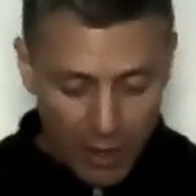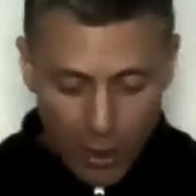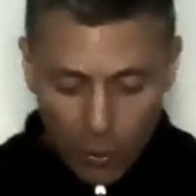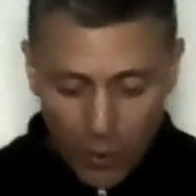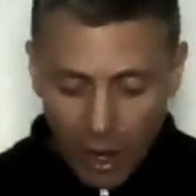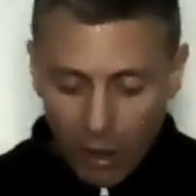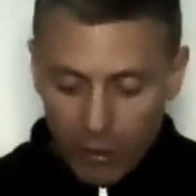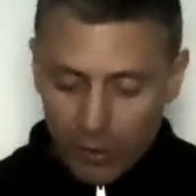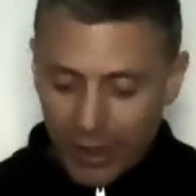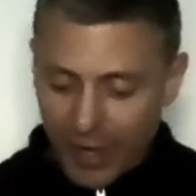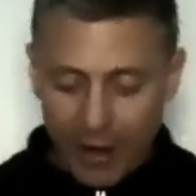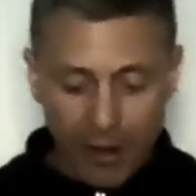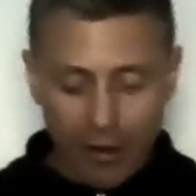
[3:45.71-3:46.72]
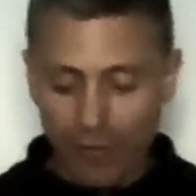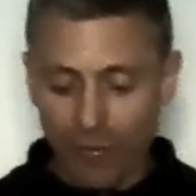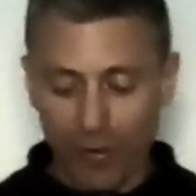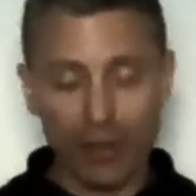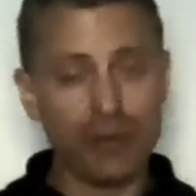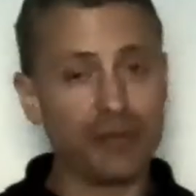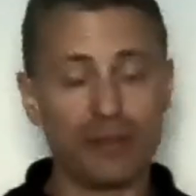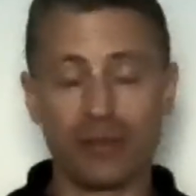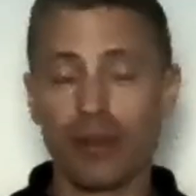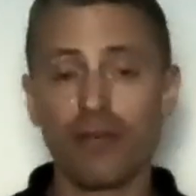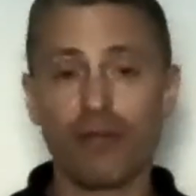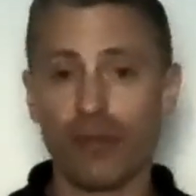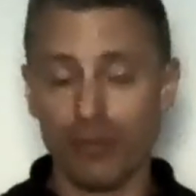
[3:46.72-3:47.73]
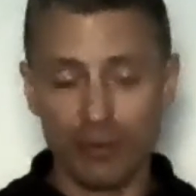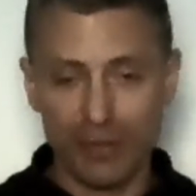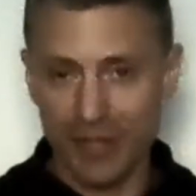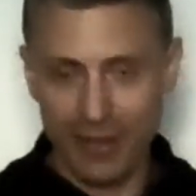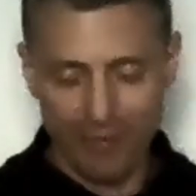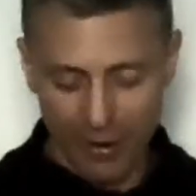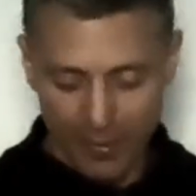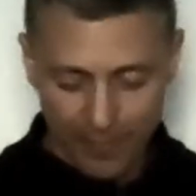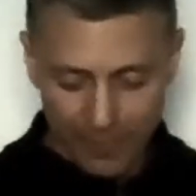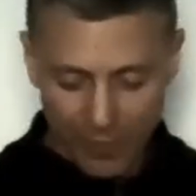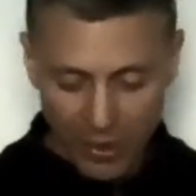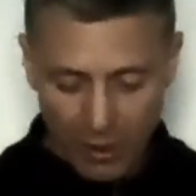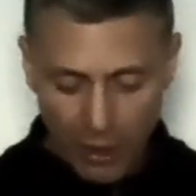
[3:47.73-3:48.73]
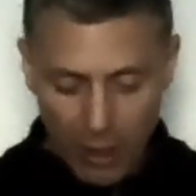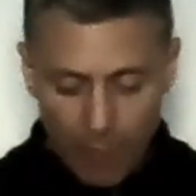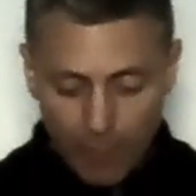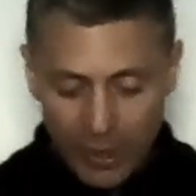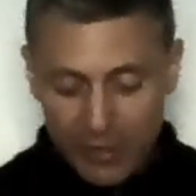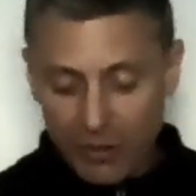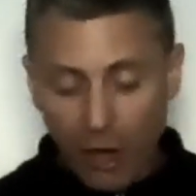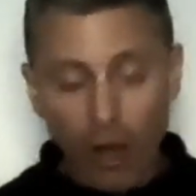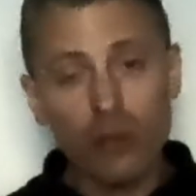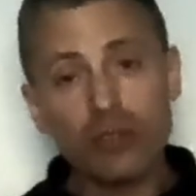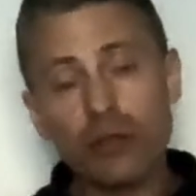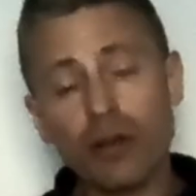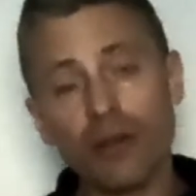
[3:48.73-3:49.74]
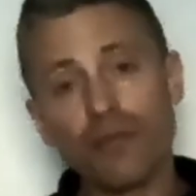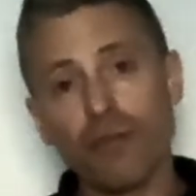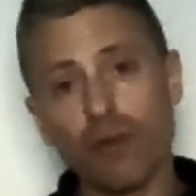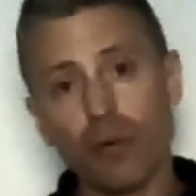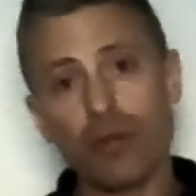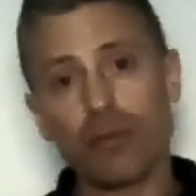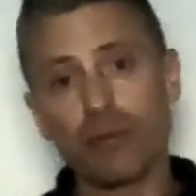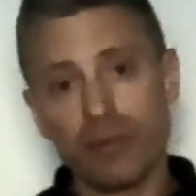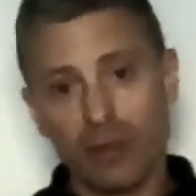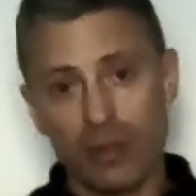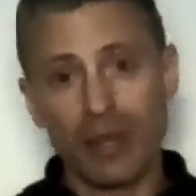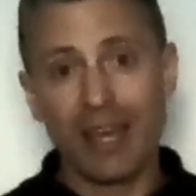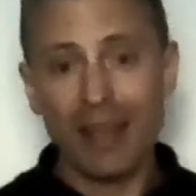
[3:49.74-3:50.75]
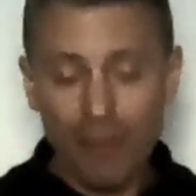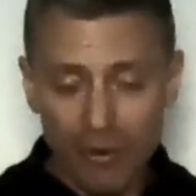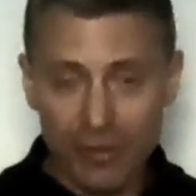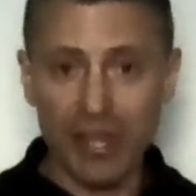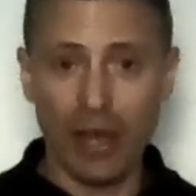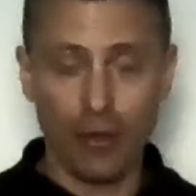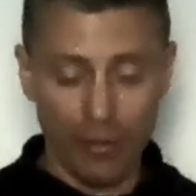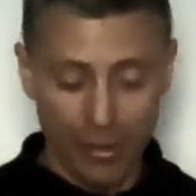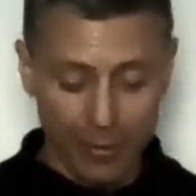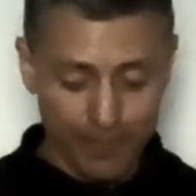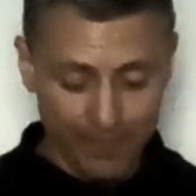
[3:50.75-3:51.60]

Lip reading: We all know that caring for others is good for the receiver, but it's also good for the giver's health.